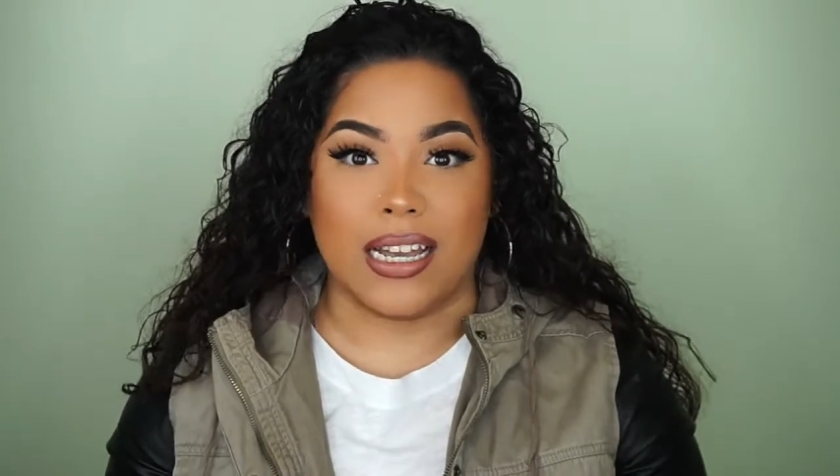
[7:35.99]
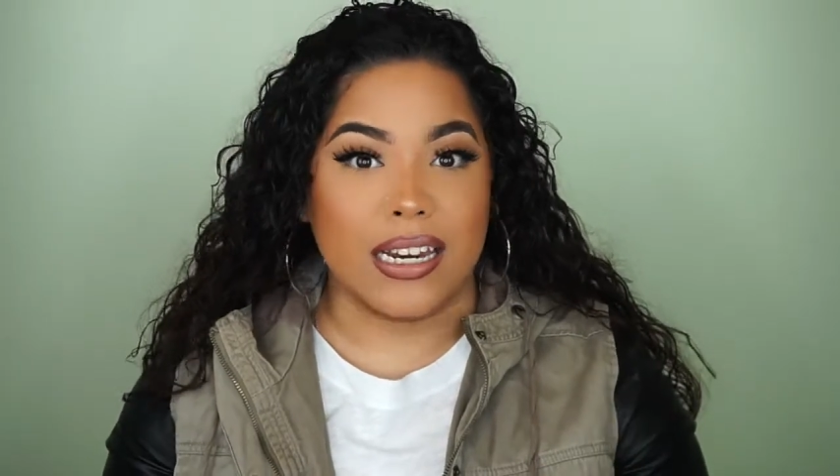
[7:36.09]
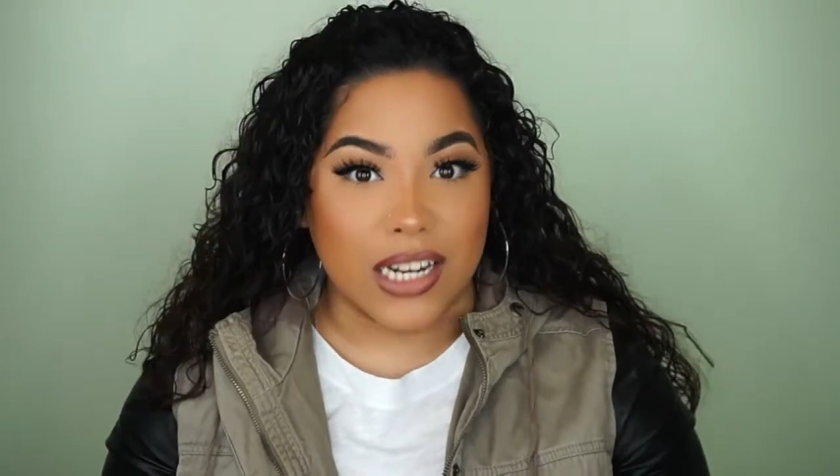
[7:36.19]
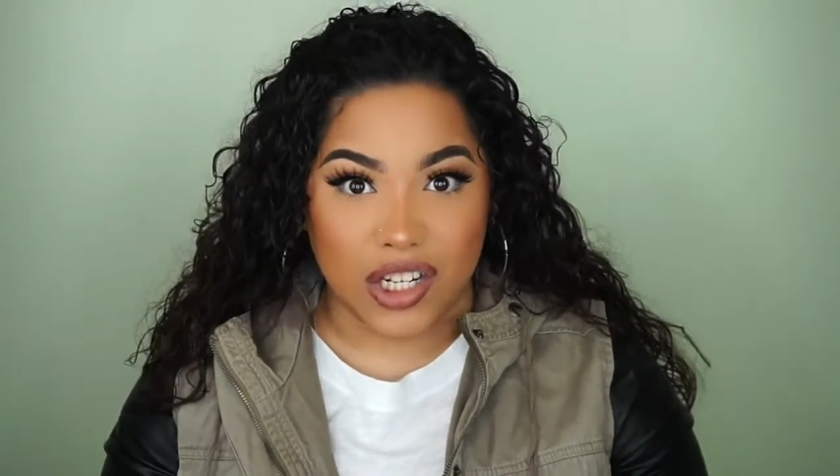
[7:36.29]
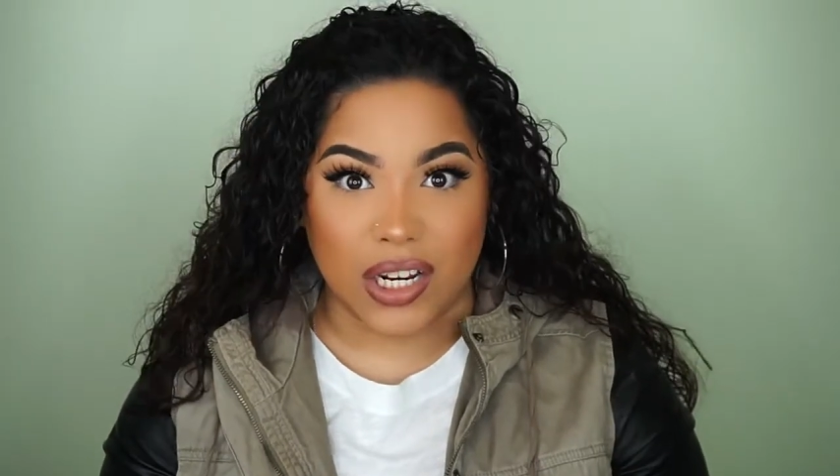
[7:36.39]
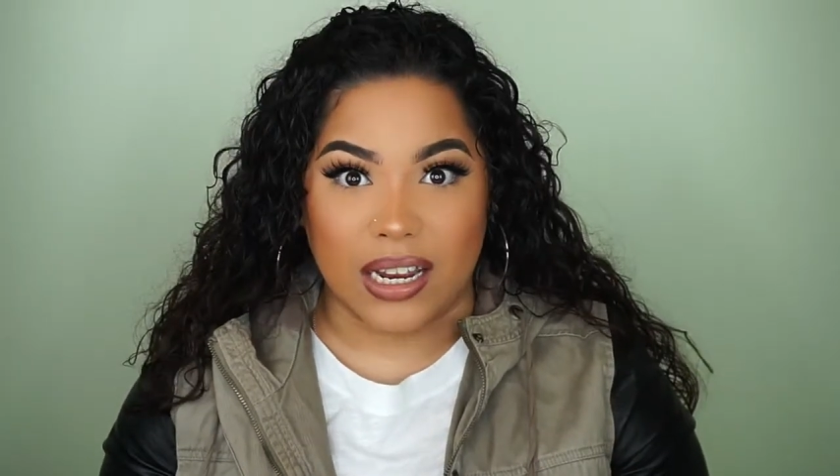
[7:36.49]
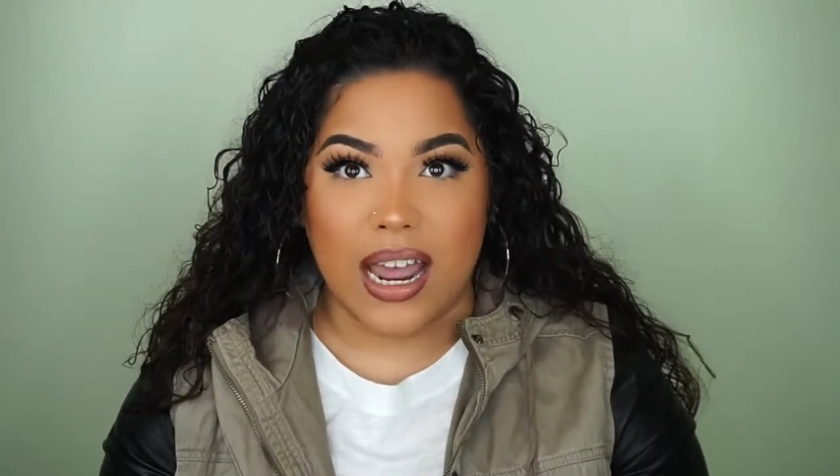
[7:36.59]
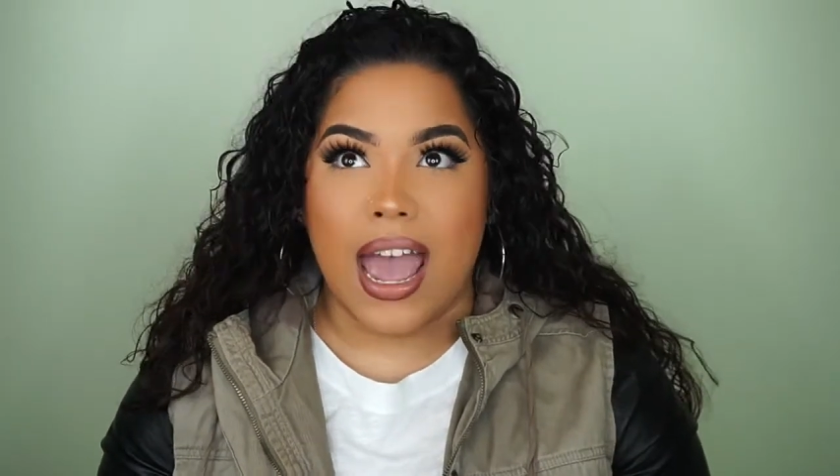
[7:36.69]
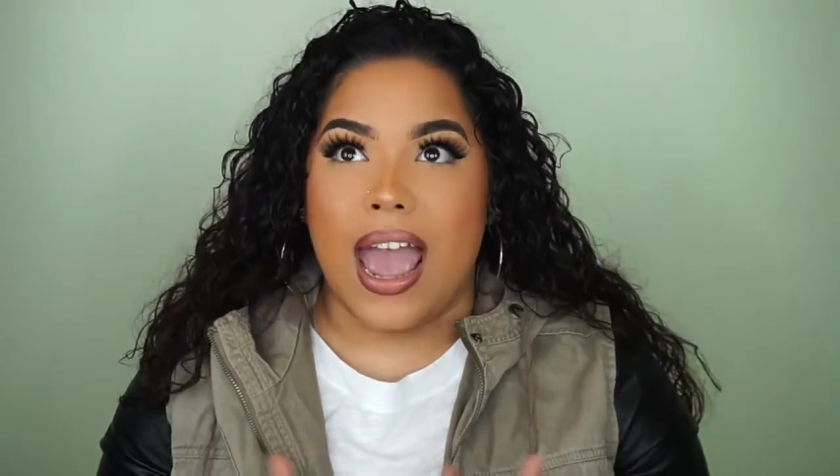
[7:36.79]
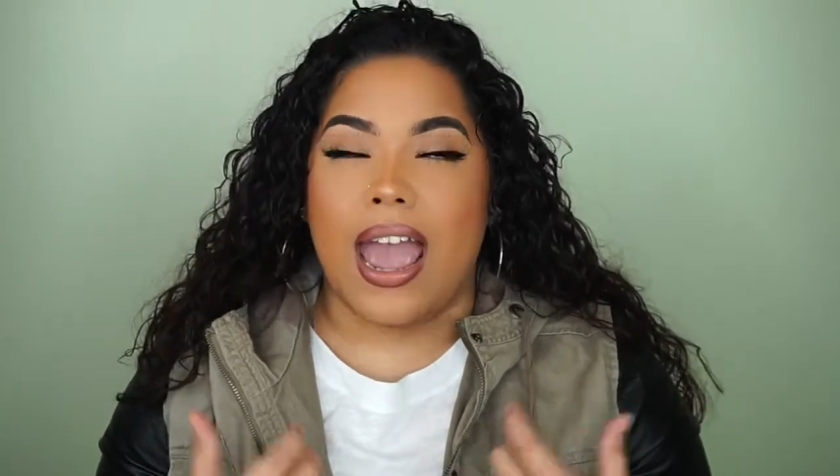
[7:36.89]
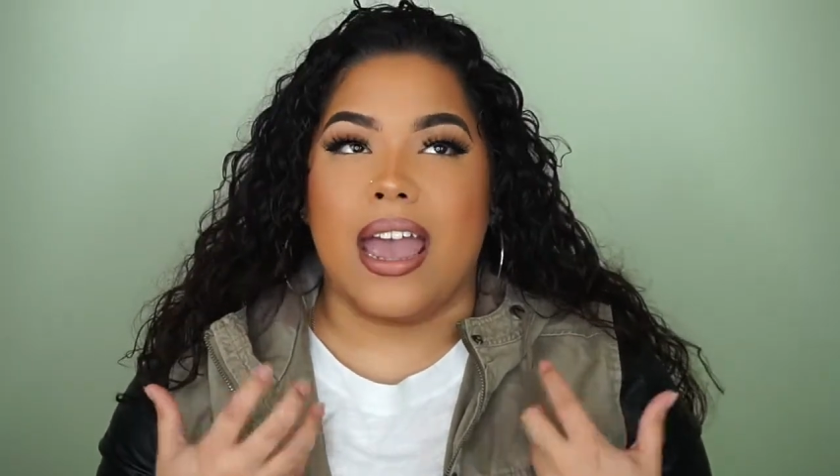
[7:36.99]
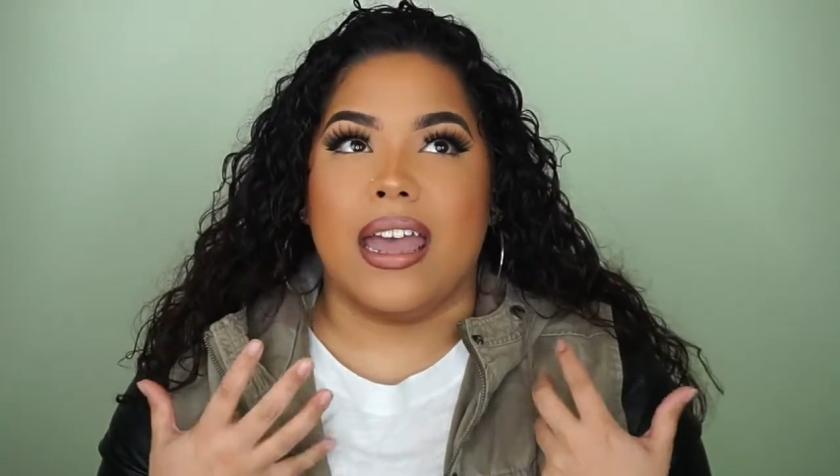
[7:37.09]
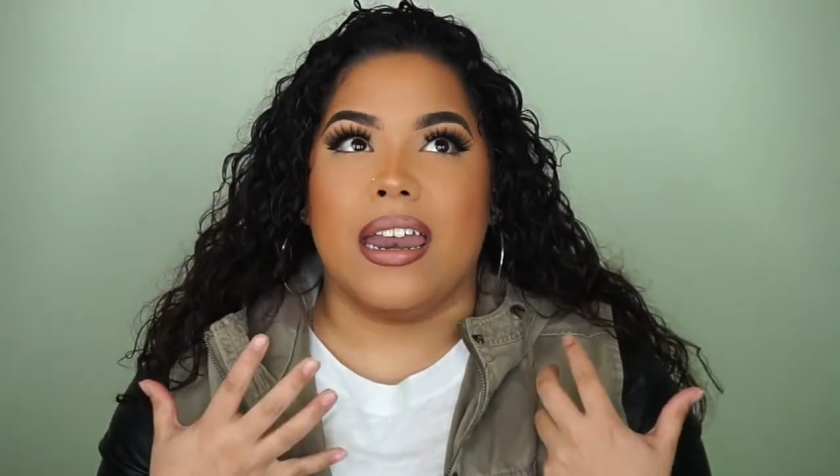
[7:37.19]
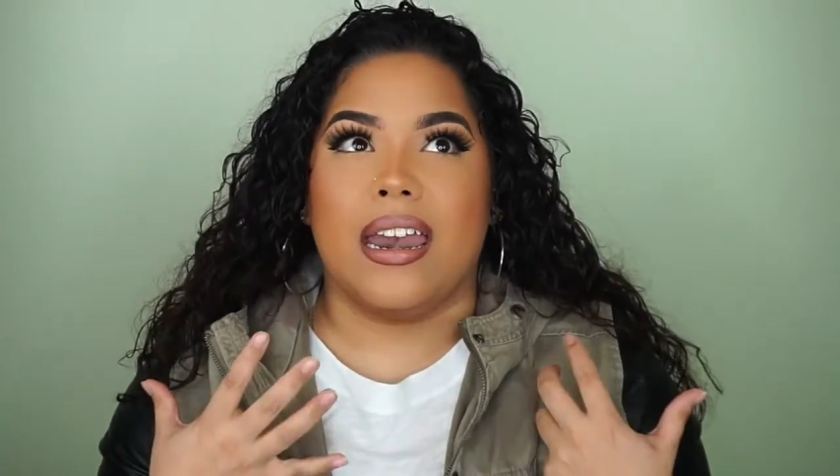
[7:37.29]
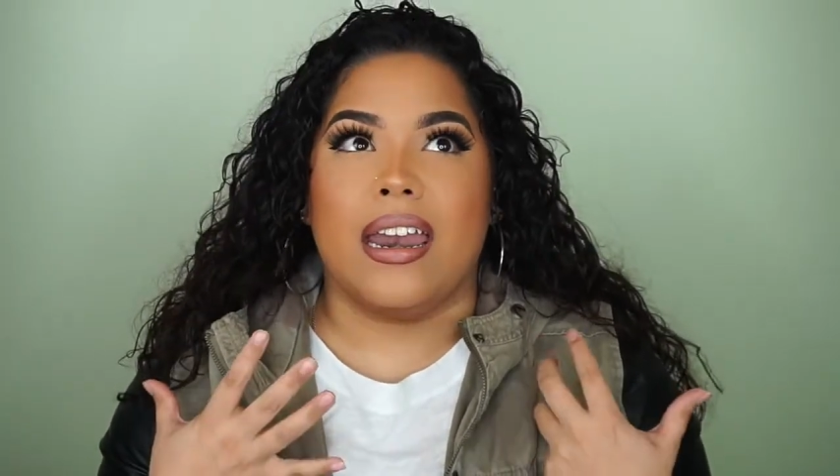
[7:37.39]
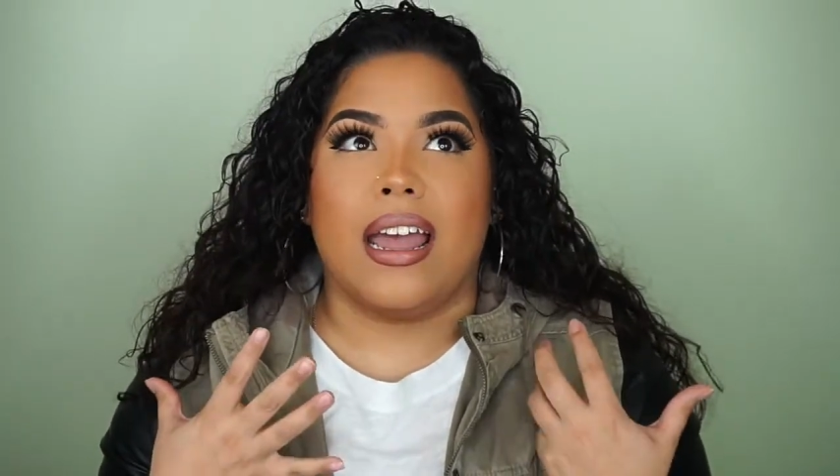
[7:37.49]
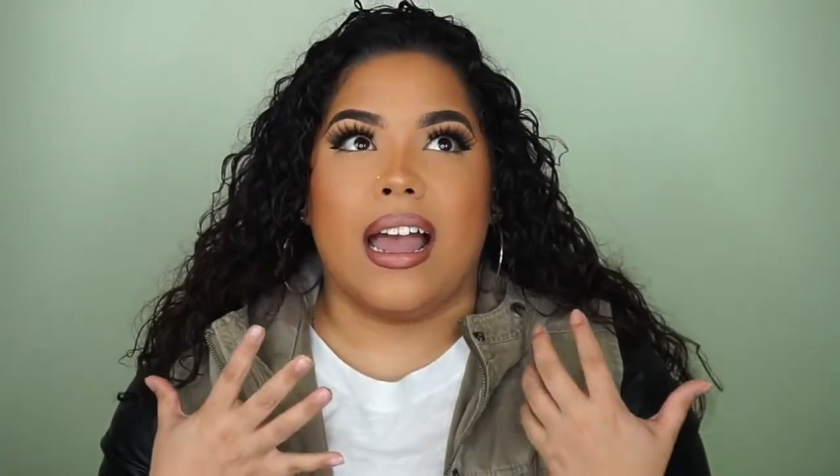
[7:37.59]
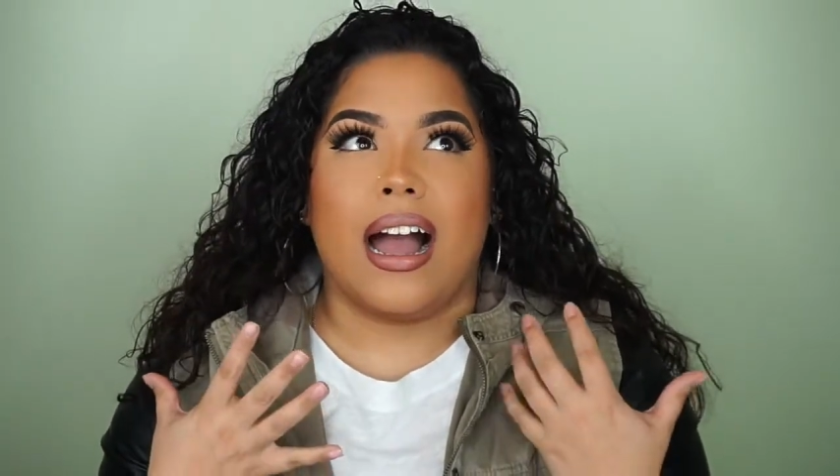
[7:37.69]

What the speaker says: condition, and